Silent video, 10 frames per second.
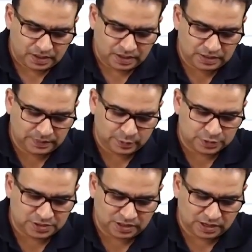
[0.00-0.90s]

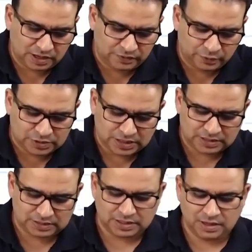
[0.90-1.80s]

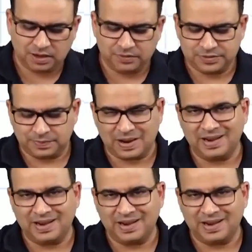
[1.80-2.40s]
the nerve supply,